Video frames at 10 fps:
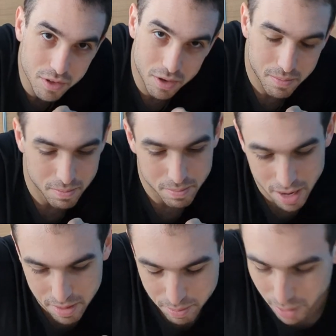the
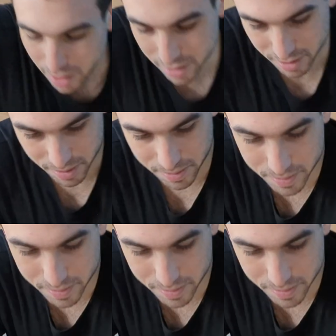main part